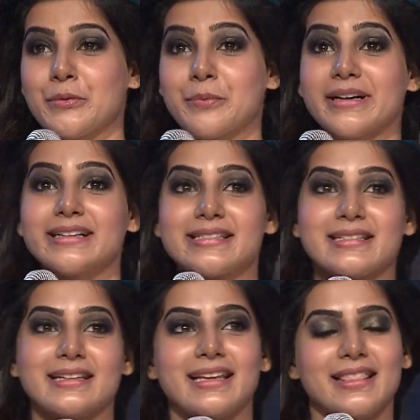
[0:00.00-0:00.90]

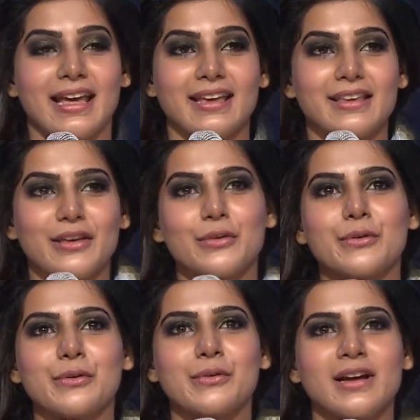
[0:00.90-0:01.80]
personally thank
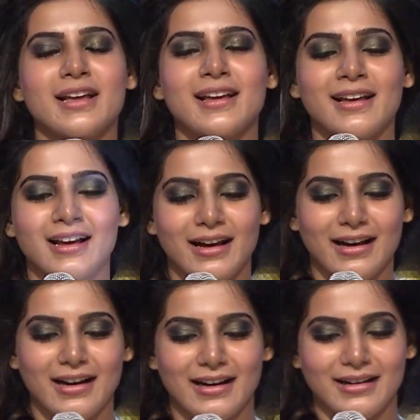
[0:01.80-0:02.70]
you.
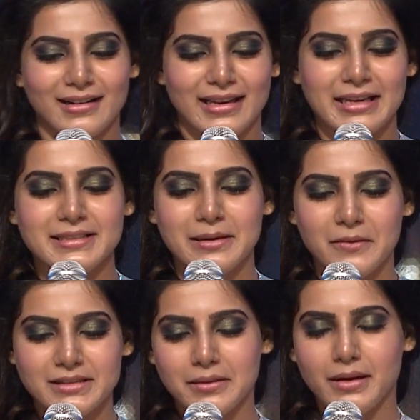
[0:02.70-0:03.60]
This summer
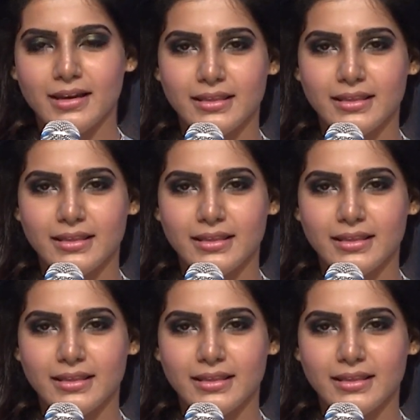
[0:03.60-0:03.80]
is a